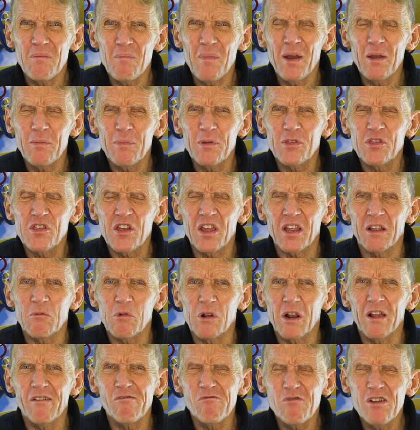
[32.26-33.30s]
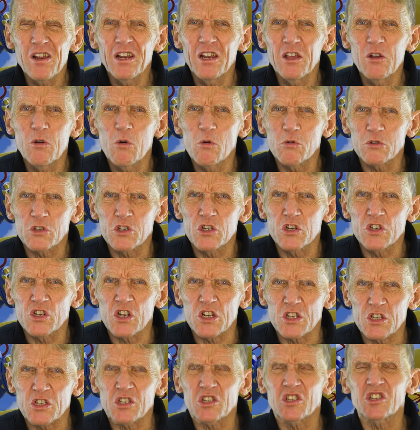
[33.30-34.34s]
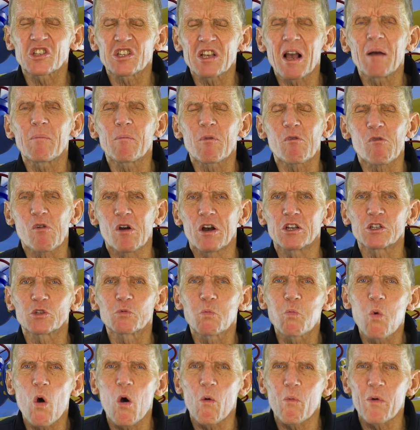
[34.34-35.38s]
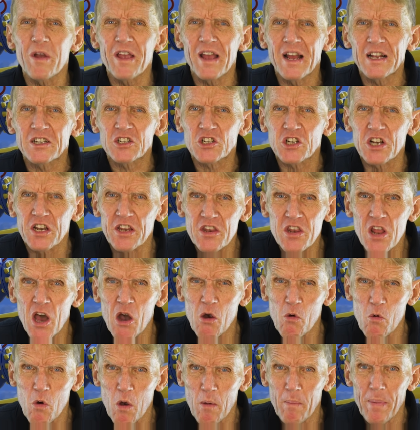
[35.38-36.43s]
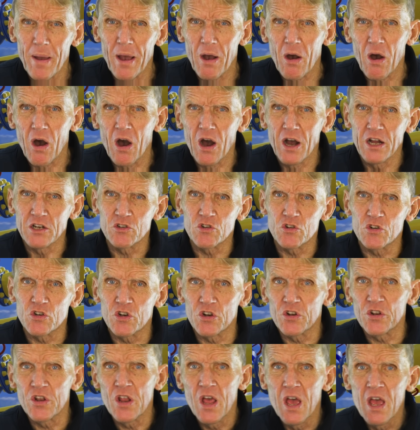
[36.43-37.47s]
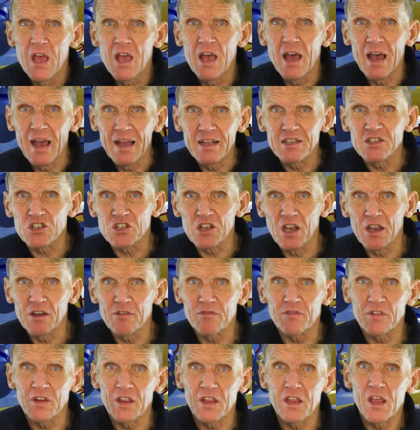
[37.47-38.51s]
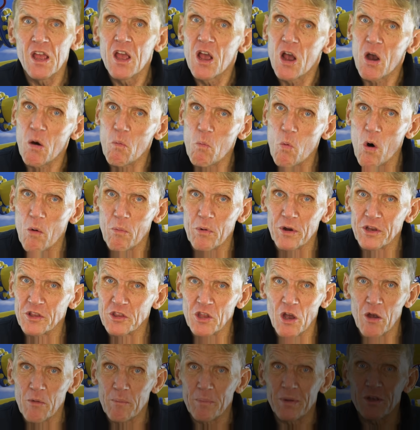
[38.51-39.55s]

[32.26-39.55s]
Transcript: It made me think, well, I really ought to just summarize what we actually know about hydrogen and safety and what we don't.